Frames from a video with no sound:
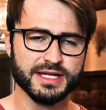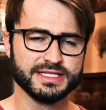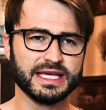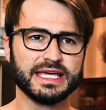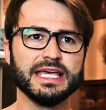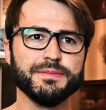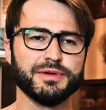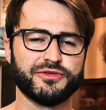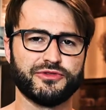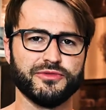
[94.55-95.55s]
to keep
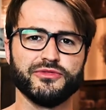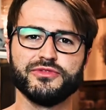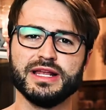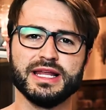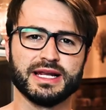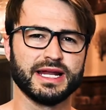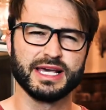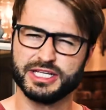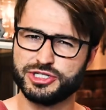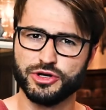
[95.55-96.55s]
it from feeling
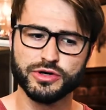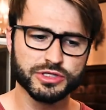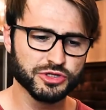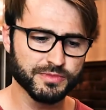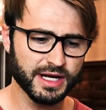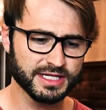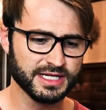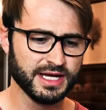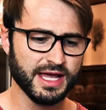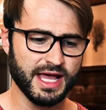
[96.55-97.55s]
like a song too much.